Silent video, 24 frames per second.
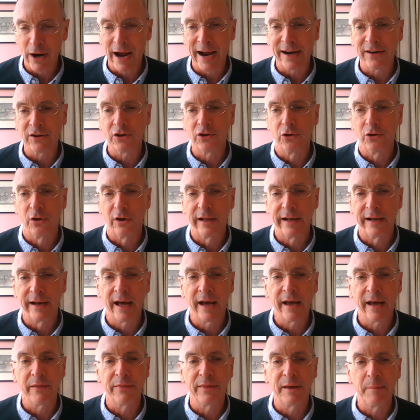of practical. And
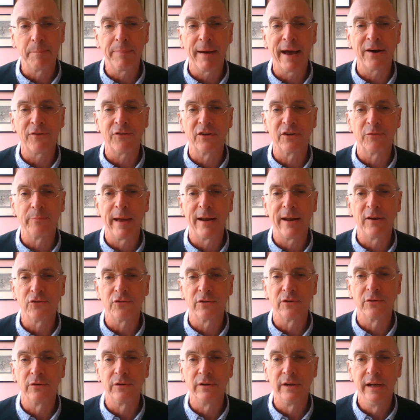I think Patrick's
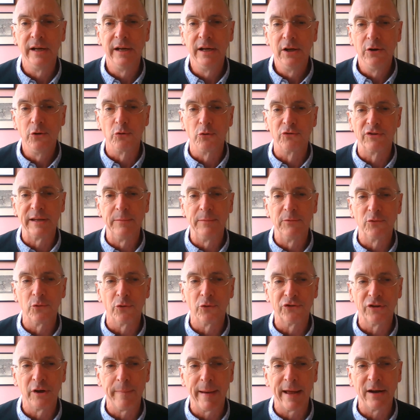mentioned, and Lord Deben's
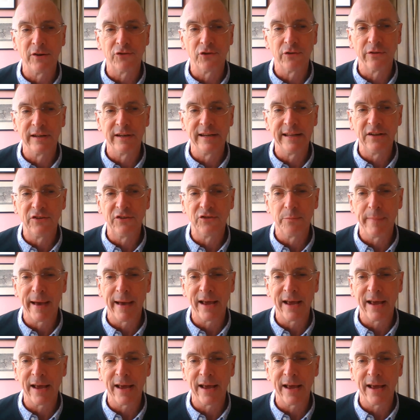also mentioned, the need